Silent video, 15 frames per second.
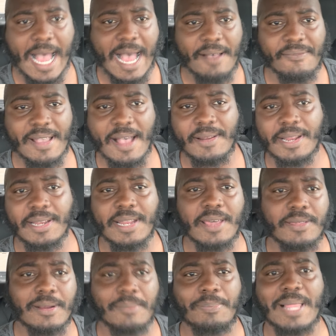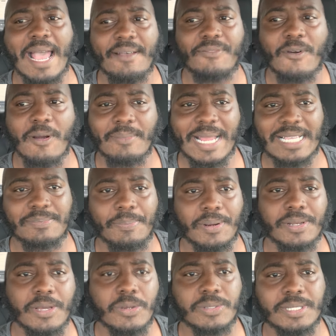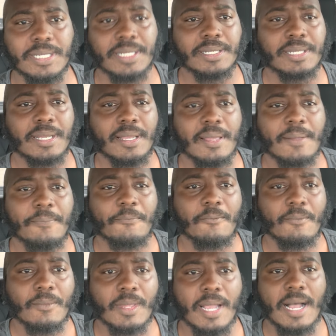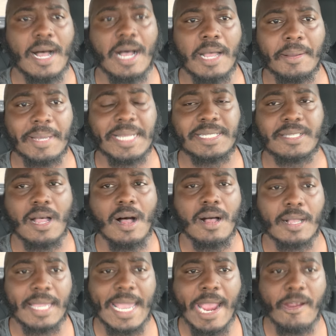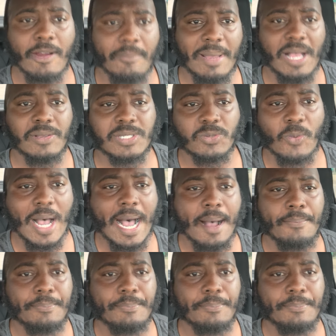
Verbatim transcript: I found another platform that's producing. Uh, it's called Caramel Swap.